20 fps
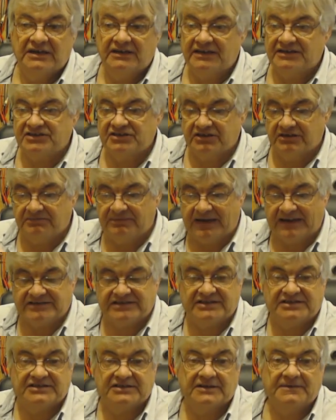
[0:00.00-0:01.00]
There's a
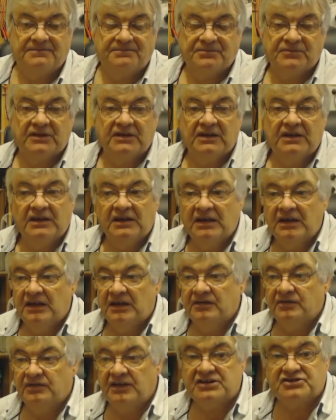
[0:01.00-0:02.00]
capacitor.
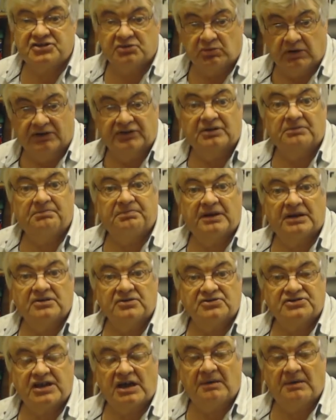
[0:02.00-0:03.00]
That's the one that blows